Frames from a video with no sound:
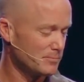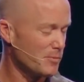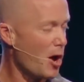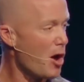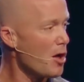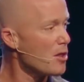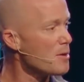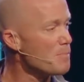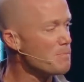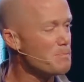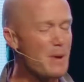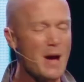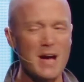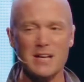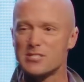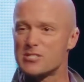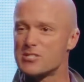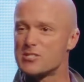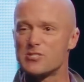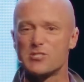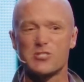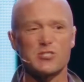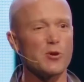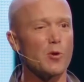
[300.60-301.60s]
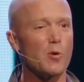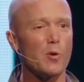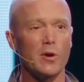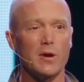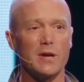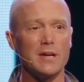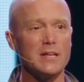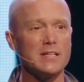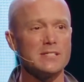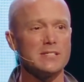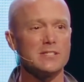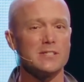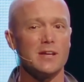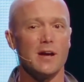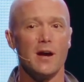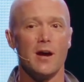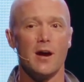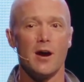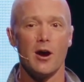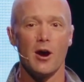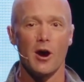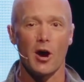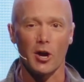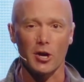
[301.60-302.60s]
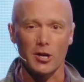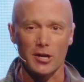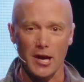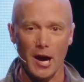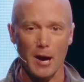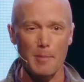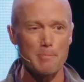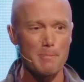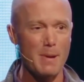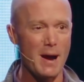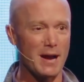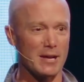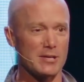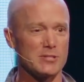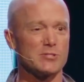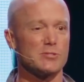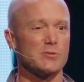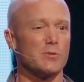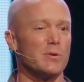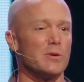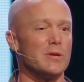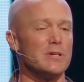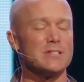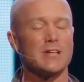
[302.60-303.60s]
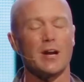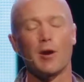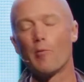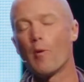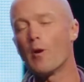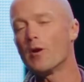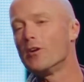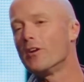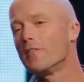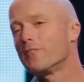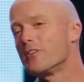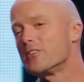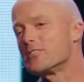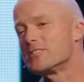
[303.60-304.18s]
All the best stories are comeback stories. And I wonder if